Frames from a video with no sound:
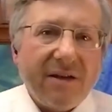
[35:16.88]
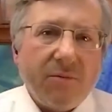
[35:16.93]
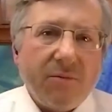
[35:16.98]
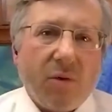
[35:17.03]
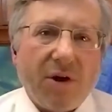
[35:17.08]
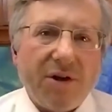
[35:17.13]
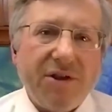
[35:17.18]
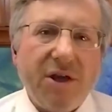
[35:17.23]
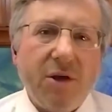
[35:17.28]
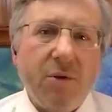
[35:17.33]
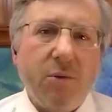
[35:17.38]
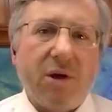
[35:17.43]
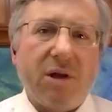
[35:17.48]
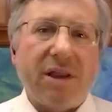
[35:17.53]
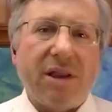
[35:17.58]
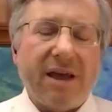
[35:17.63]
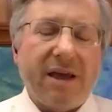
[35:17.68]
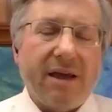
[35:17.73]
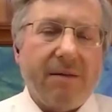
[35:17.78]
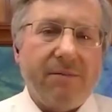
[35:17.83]
Well, you
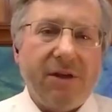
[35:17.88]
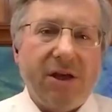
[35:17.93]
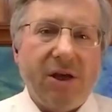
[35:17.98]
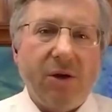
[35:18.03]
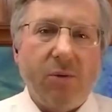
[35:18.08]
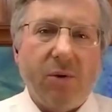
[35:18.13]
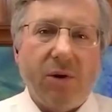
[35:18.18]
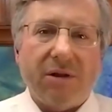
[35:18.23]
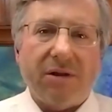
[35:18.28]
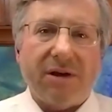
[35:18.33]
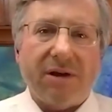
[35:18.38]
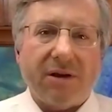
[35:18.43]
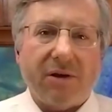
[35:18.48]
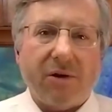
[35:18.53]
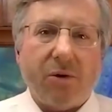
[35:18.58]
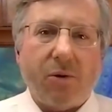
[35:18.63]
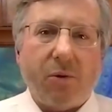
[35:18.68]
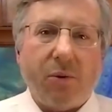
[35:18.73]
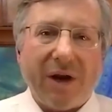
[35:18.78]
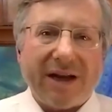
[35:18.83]
will you will
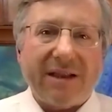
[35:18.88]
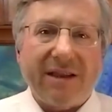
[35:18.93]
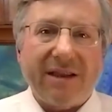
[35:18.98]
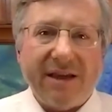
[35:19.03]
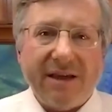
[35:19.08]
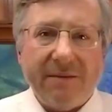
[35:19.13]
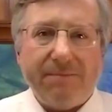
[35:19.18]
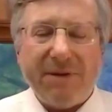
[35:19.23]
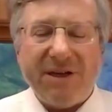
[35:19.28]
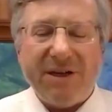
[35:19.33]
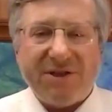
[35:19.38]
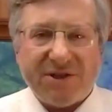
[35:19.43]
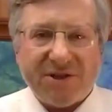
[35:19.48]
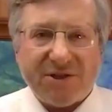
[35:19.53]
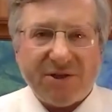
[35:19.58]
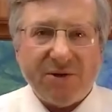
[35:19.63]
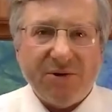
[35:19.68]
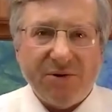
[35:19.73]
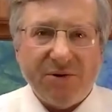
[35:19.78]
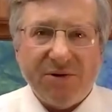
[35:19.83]
quickly be
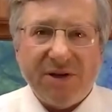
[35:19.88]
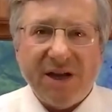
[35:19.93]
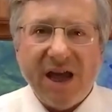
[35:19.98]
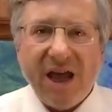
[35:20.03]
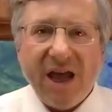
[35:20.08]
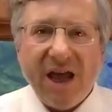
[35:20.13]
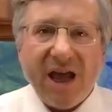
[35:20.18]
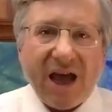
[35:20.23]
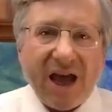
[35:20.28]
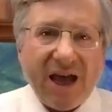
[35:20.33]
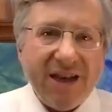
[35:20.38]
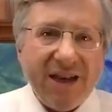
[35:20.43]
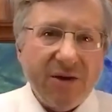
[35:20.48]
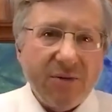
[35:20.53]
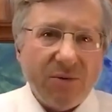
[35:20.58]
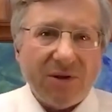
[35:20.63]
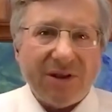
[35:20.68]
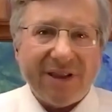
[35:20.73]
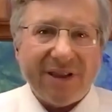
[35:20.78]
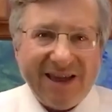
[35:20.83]
sued, and you
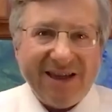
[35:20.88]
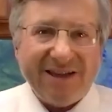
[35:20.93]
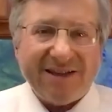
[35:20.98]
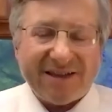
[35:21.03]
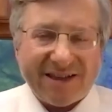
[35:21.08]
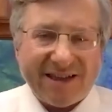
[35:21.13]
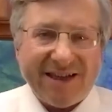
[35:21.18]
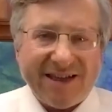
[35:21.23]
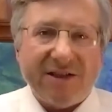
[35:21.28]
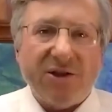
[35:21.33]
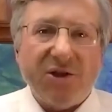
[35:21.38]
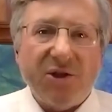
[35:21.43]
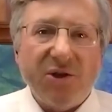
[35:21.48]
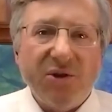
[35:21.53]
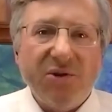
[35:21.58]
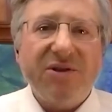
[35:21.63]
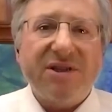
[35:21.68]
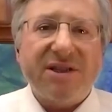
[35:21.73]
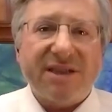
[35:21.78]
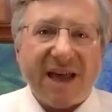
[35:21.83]
will easily
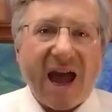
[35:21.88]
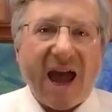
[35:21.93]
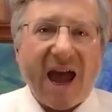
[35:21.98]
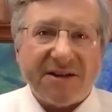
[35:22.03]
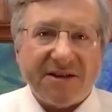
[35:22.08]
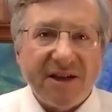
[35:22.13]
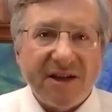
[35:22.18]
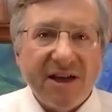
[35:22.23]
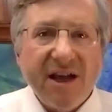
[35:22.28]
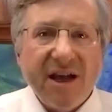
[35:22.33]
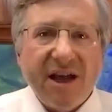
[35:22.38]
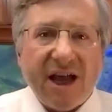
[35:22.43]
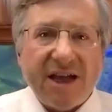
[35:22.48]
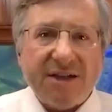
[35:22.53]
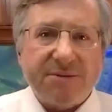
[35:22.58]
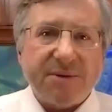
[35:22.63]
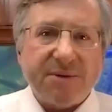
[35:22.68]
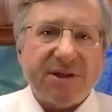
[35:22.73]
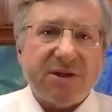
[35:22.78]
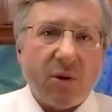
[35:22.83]
lose that
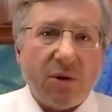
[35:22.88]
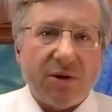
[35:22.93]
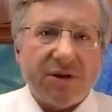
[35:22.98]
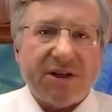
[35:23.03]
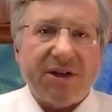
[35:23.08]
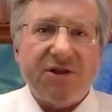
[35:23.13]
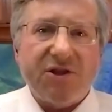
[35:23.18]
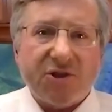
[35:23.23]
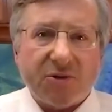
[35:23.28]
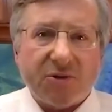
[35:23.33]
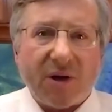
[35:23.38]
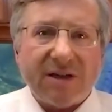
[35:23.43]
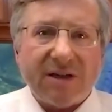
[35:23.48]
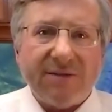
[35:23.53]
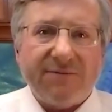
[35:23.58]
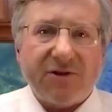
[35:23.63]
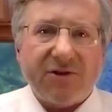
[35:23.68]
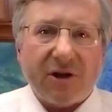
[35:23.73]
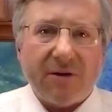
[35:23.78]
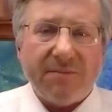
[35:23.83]
as what's called
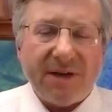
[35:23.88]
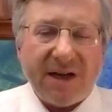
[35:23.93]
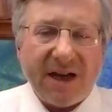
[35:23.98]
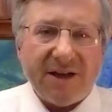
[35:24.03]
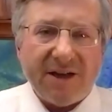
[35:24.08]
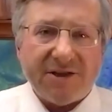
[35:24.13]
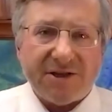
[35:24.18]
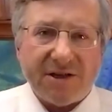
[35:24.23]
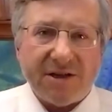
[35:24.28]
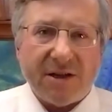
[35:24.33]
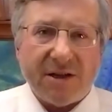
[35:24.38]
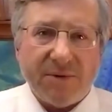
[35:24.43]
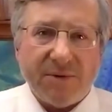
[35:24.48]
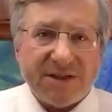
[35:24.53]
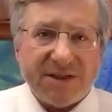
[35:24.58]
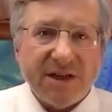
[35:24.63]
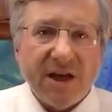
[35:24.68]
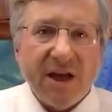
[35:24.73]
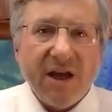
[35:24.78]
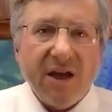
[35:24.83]
constructive termination. In other
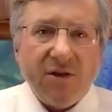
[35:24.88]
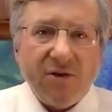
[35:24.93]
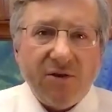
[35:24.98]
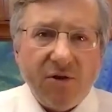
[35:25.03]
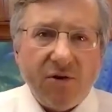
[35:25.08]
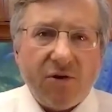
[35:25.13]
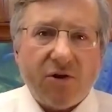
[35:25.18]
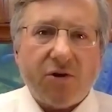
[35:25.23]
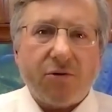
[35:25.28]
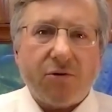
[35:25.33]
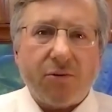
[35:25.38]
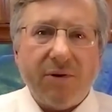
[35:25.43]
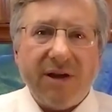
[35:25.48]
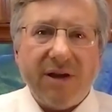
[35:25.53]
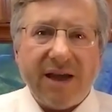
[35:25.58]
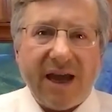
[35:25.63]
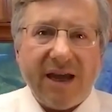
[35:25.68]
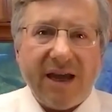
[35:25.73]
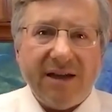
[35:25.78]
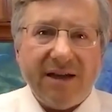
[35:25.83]
words, you
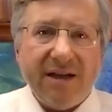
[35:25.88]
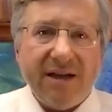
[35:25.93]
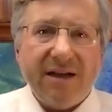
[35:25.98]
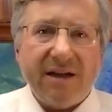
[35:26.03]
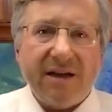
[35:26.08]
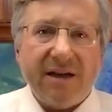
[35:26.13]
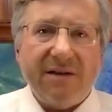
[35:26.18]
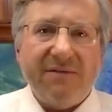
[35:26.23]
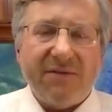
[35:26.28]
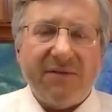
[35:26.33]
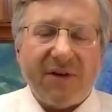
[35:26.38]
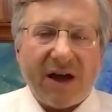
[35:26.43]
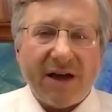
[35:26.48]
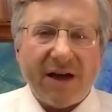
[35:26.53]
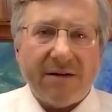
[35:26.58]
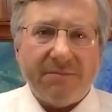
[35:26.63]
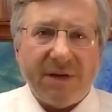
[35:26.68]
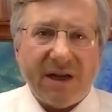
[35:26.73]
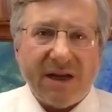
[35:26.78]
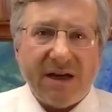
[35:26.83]
created an
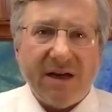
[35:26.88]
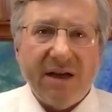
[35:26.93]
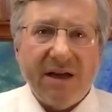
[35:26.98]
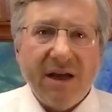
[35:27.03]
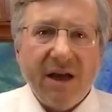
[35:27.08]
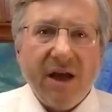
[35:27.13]
environment